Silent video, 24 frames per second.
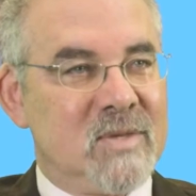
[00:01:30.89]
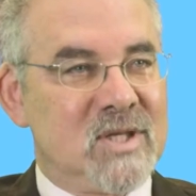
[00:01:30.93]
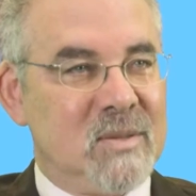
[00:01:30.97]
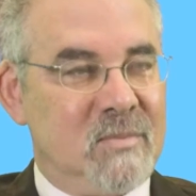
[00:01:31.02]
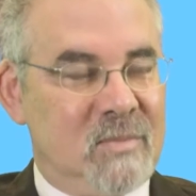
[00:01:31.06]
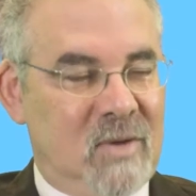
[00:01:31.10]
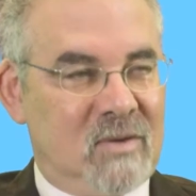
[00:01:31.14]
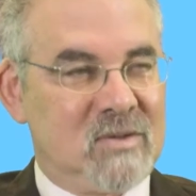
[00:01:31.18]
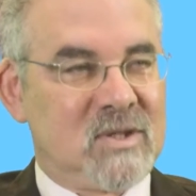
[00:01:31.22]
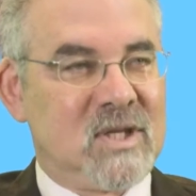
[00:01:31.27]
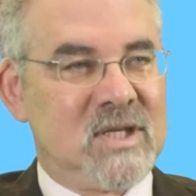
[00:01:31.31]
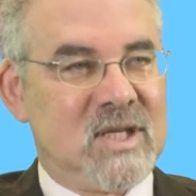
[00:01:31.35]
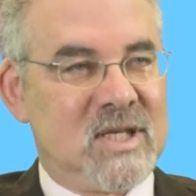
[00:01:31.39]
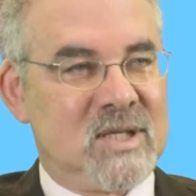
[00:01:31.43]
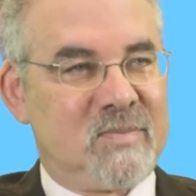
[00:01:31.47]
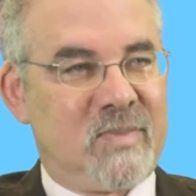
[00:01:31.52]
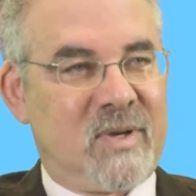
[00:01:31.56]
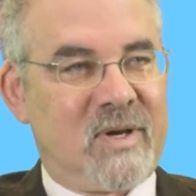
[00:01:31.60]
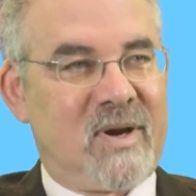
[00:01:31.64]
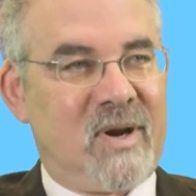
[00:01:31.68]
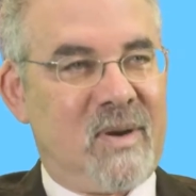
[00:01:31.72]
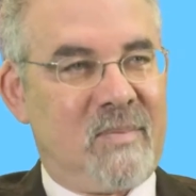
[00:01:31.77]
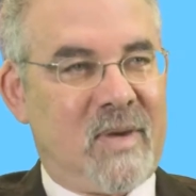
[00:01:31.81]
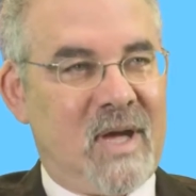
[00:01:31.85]
is a
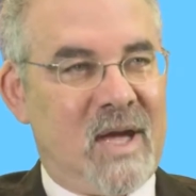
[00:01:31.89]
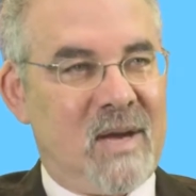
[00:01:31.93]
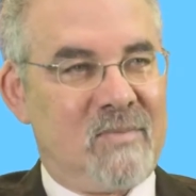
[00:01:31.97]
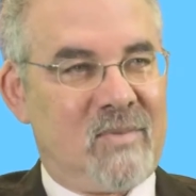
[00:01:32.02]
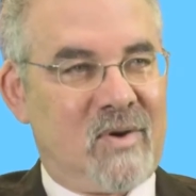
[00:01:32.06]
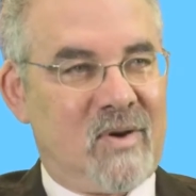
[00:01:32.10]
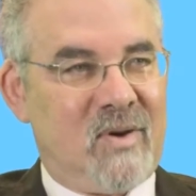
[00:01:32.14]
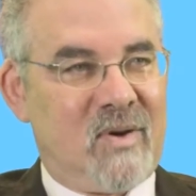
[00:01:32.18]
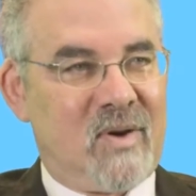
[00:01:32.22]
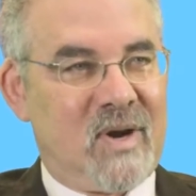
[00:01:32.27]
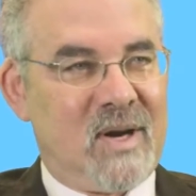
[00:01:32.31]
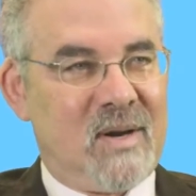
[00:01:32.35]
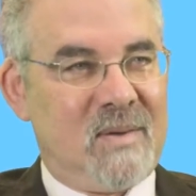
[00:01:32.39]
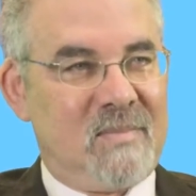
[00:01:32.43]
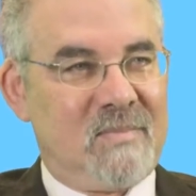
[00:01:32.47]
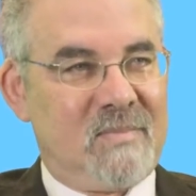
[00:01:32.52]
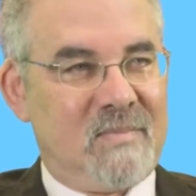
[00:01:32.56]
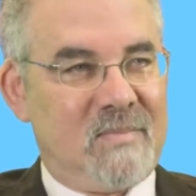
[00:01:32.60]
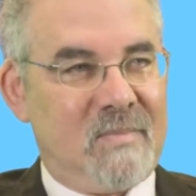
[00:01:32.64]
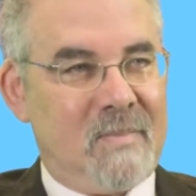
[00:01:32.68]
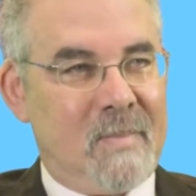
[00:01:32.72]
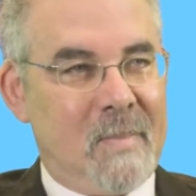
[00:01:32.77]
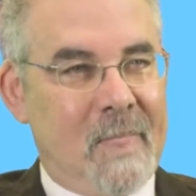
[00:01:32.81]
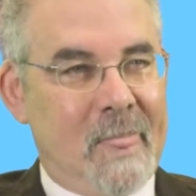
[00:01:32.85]
multidisciplinary pain program,
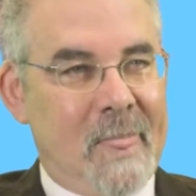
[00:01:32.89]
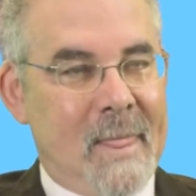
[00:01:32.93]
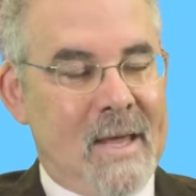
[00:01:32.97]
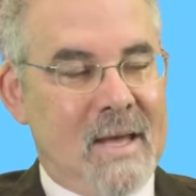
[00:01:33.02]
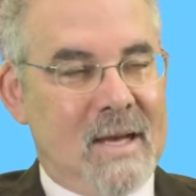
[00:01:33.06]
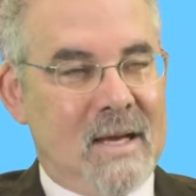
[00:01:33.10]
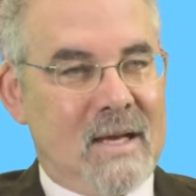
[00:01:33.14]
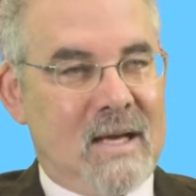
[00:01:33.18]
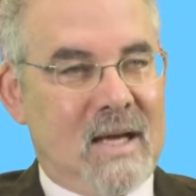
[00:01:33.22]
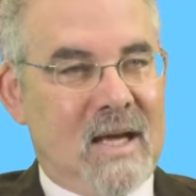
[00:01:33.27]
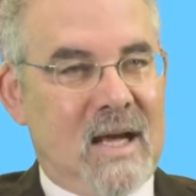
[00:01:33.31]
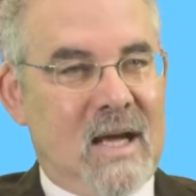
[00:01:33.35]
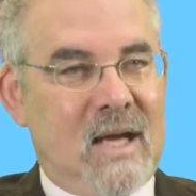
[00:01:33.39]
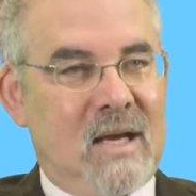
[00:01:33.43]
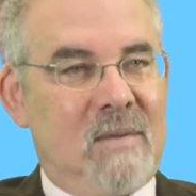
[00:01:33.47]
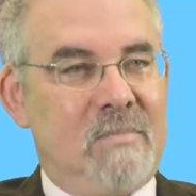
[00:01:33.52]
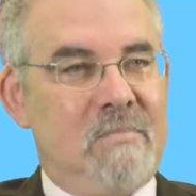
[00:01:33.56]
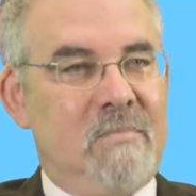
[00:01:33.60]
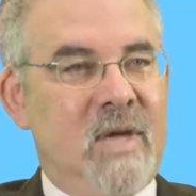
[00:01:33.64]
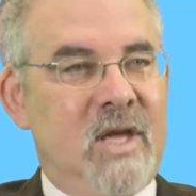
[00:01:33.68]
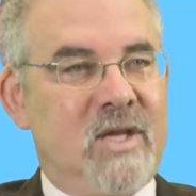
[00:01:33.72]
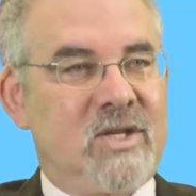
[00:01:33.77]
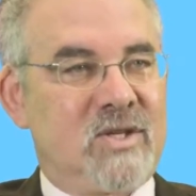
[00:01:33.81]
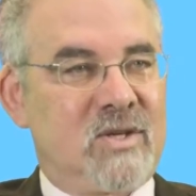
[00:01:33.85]
and it
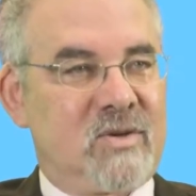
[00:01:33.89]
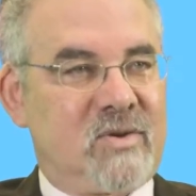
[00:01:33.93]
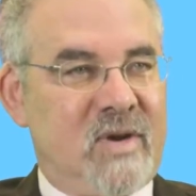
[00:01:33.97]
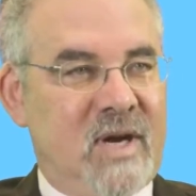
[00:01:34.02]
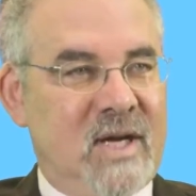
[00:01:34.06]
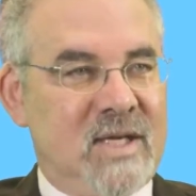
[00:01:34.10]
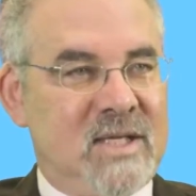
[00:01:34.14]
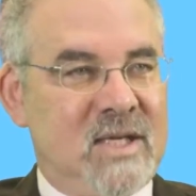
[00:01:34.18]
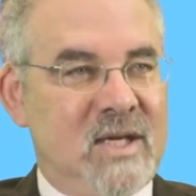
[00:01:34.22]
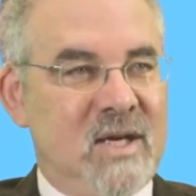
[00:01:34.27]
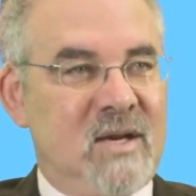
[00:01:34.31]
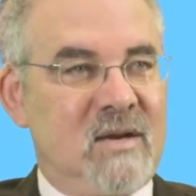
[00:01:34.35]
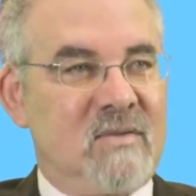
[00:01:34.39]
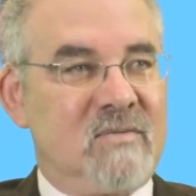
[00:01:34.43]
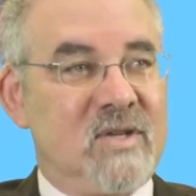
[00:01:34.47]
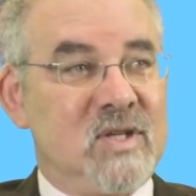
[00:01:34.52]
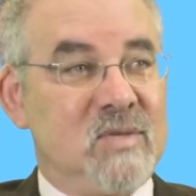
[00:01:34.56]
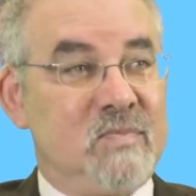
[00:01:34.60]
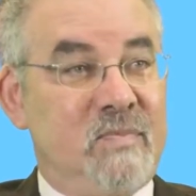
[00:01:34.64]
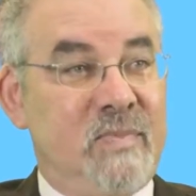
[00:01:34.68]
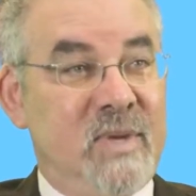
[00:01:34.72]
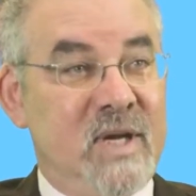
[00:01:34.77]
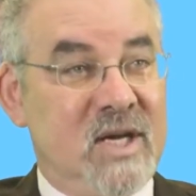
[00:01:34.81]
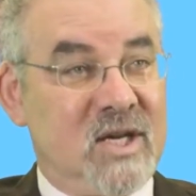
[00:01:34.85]
meets the criteria of this
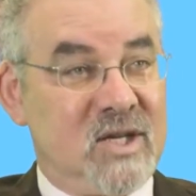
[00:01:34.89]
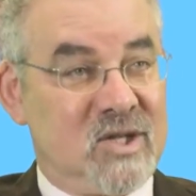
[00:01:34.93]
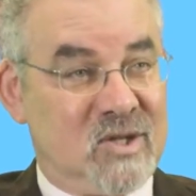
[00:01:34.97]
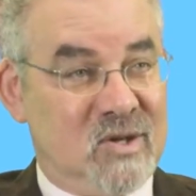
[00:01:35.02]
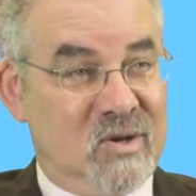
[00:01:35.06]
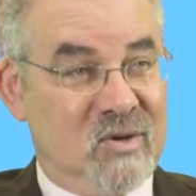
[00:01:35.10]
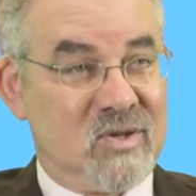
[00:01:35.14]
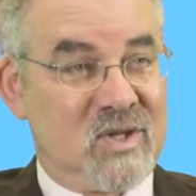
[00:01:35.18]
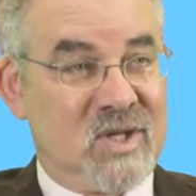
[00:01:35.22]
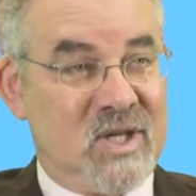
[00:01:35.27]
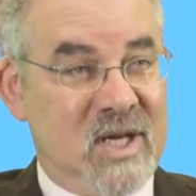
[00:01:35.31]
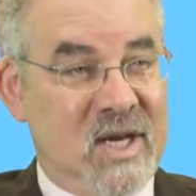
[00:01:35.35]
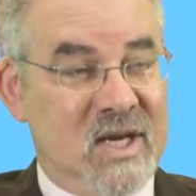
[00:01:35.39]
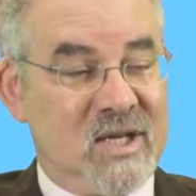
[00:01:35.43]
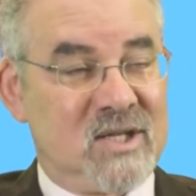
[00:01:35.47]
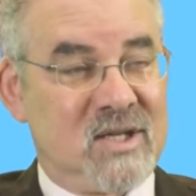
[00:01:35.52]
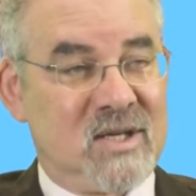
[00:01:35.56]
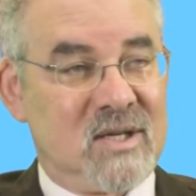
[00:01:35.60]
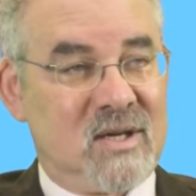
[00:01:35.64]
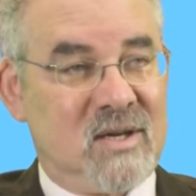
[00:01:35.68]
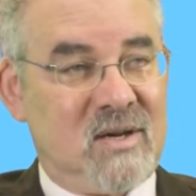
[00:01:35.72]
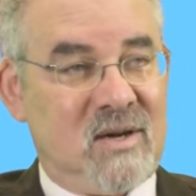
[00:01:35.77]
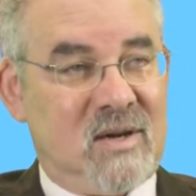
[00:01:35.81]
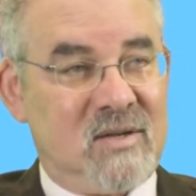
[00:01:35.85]
big
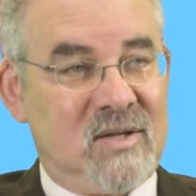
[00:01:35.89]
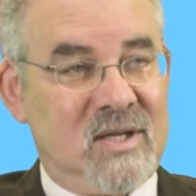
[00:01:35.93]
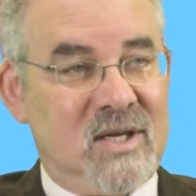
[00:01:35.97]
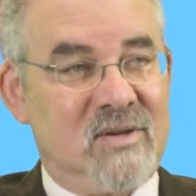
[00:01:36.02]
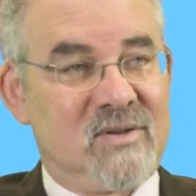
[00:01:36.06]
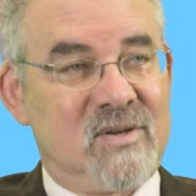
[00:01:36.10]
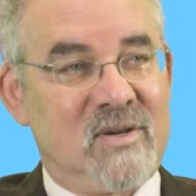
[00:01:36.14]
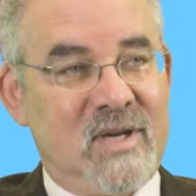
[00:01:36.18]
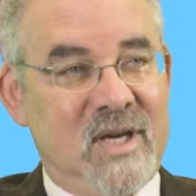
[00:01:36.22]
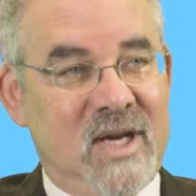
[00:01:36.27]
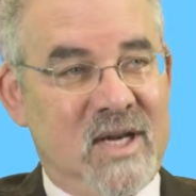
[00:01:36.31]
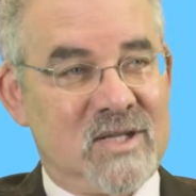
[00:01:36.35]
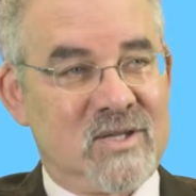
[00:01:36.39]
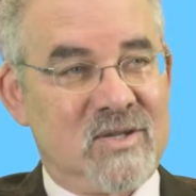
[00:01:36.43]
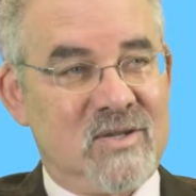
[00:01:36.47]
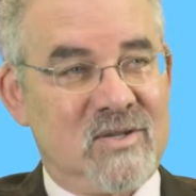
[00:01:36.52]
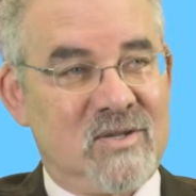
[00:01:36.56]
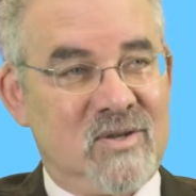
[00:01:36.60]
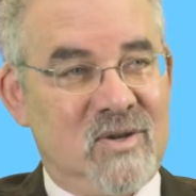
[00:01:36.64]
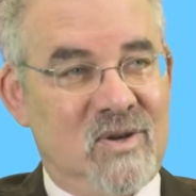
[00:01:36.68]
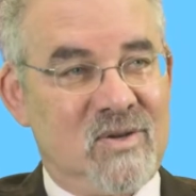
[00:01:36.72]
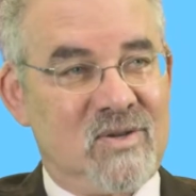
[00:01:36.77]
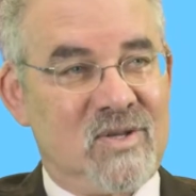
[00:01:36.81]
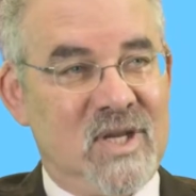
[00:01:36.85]
association called the International
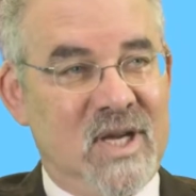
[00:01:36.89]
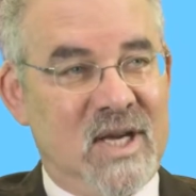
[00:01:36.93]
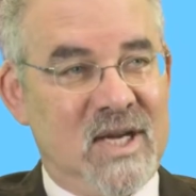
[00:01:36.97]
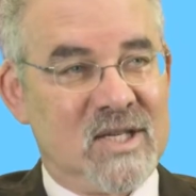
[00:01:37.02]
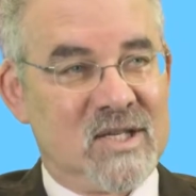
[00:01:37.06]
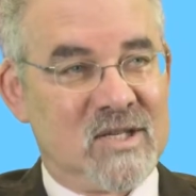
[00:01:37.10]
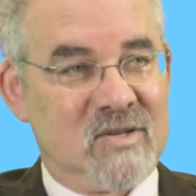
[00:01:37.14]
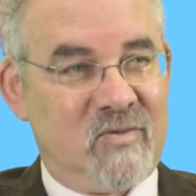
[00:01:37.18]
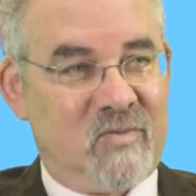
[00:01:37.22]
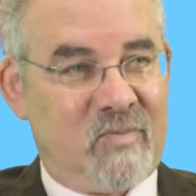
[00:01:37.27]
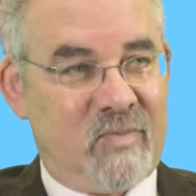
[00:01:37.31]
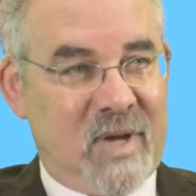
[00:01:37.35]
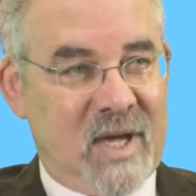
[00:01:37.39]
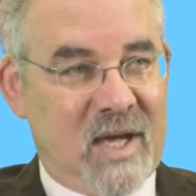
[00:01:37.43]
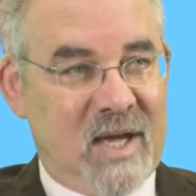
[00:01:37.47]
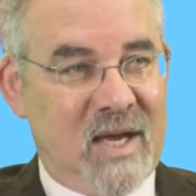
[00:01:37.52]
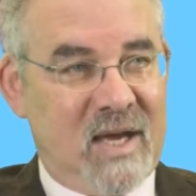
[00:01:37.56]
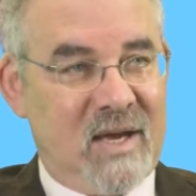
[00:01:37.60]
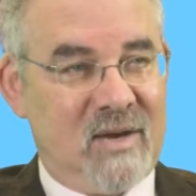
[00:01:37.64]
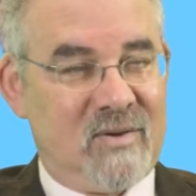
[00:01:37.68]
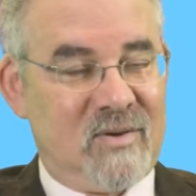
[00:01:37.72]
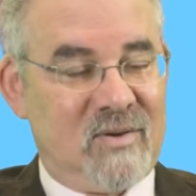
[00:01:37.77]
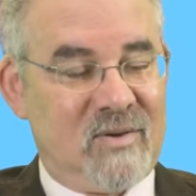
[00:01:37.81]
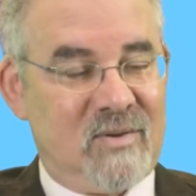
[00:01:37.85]
Association of
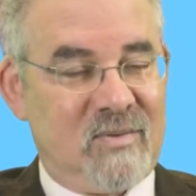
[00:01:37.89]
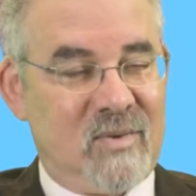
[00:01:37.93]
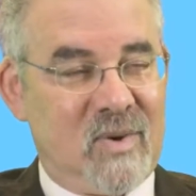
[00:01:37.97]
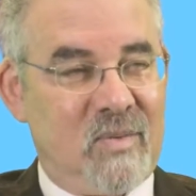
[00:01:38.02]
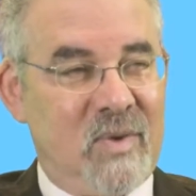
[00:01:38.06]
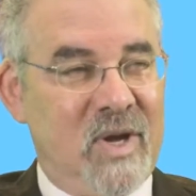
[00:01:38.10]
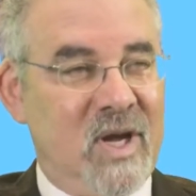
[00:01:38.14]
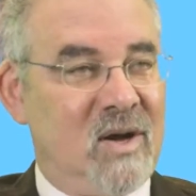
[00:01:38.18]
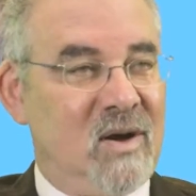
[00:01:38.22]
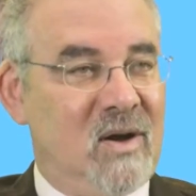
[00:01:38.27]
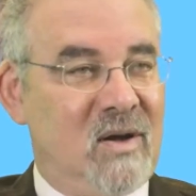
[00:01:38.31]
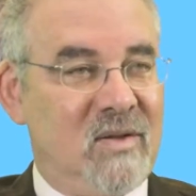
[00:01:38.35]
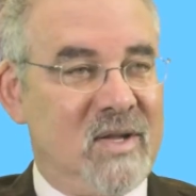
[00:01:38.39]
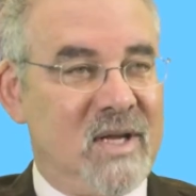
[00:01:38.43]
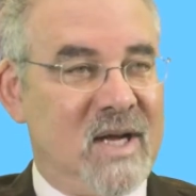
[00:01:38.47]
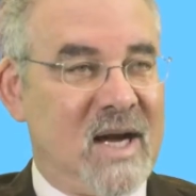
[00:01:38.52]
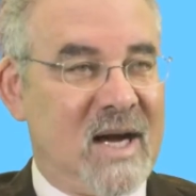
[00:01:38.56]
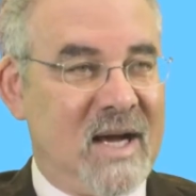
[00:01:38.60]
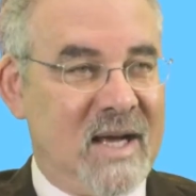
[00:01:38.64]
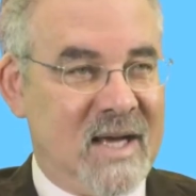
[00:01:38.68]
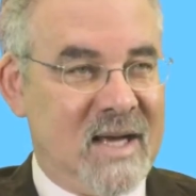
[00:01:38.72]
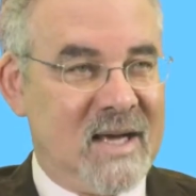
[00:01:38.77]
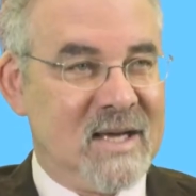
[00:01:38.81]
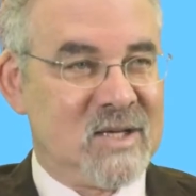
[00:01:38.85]
Pain, or what we call the
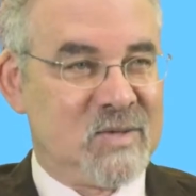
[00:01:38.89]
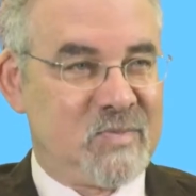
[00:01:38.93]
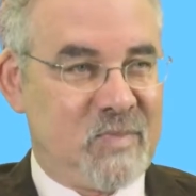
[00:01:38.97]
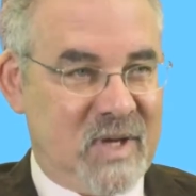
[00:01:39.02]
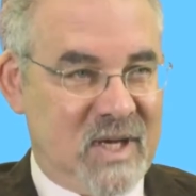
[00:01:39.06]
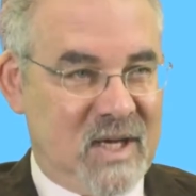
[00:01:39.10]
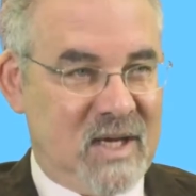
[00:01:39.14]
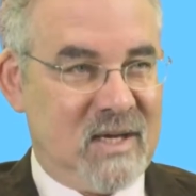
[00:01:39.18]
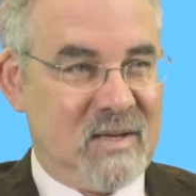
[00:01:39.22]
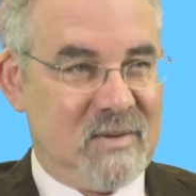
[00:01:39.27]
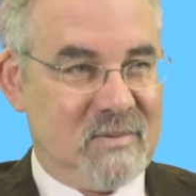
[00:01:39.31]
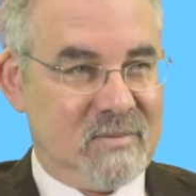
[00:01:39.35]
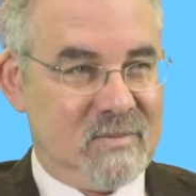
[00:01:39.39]
IASP.